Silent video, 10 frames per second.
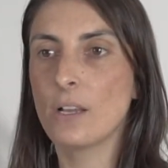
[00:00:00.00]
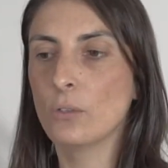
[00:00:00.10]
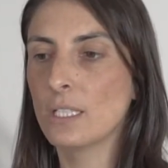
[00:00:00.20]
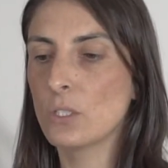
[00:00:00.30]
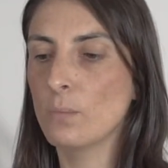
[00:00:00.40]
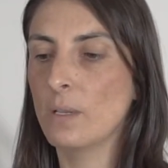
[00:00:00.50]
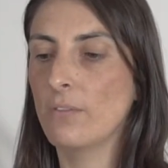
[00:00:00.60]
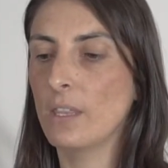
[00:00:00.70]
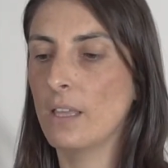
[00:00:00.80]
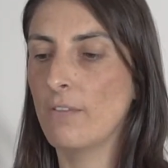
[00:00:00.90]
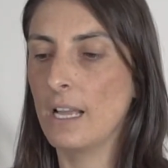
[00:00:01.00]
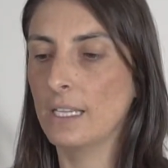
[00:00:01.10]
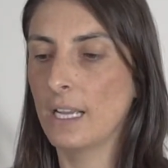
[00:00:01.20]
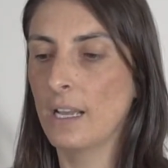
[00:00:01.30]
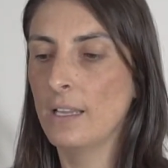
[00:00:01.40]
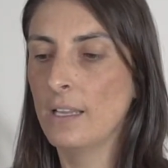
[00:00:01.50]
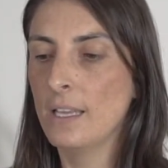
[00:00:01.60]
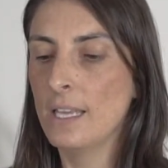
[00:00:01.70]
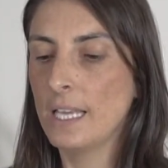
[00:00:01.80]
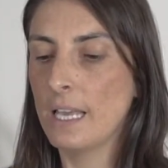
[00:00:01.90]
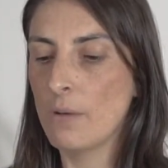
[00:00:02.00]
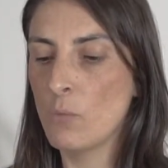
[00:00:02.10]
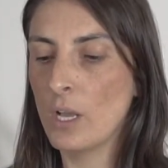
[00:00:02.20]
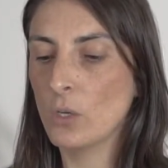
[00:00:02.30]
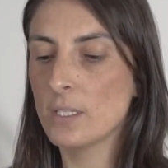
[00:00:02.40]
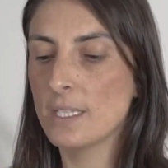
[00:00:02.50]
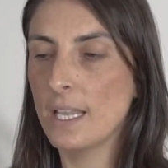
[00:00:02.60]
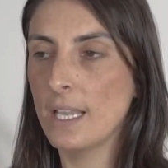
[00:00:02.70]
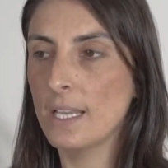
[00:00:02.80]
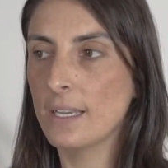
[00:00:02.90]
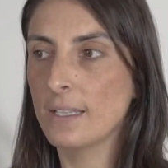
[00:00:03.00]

and deflect it toward the white surface.